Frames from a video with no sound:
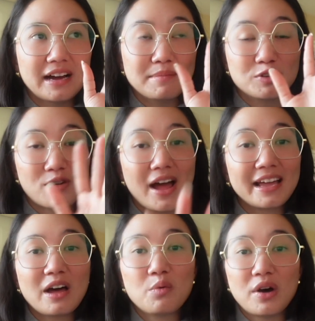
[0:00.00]

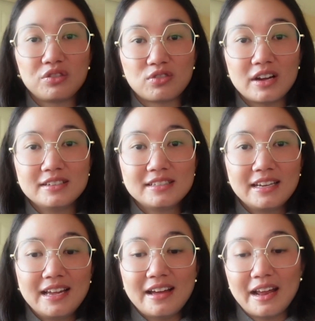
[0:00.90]
trying out Wealthfront,
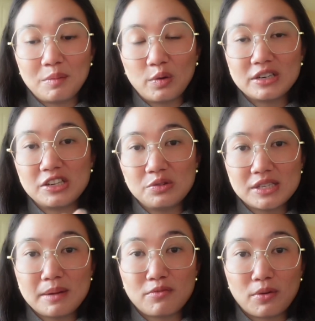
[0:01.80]
and I'm going to use
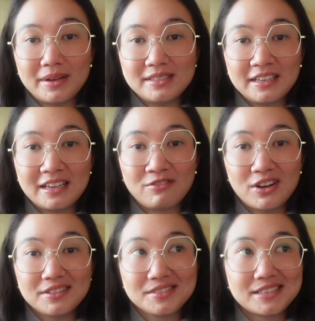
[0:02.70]
them for my sinking
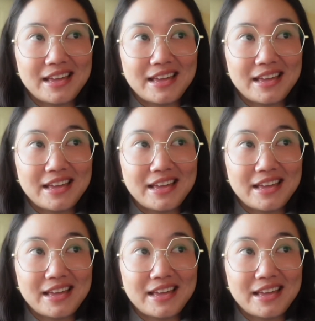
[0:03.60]
funds,